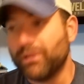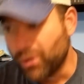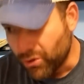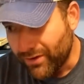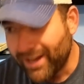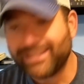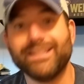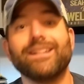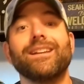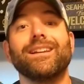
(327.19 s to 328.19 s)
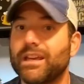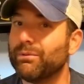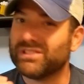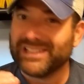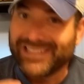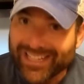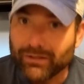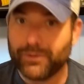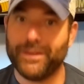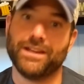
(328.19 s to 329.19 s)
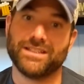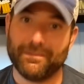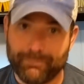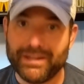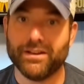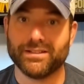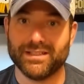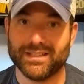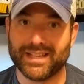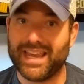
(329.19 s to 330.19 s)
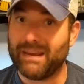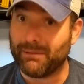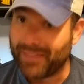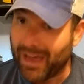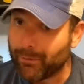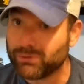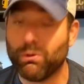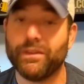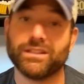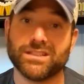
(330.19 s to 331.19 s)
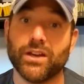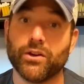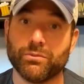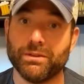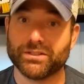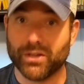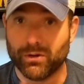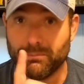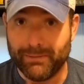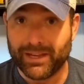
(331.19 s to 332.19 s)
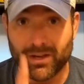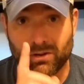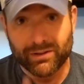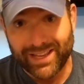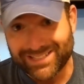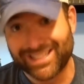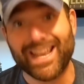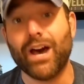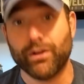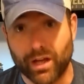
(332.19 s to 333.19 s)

correct it. It was little things that beat us in this game, and that was one that stuck with me. So Mingo gets the out,